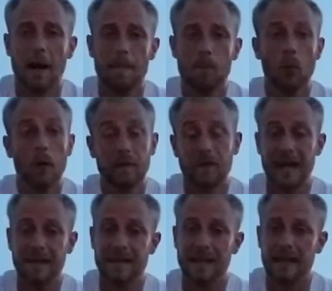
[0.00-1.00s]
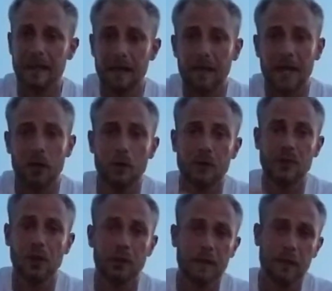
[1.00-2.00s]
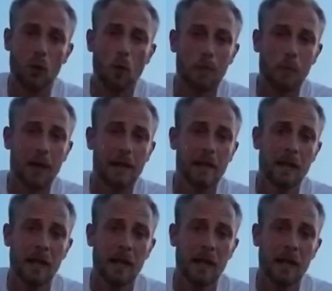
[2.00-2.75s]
more advanced technique that you can start to incorporate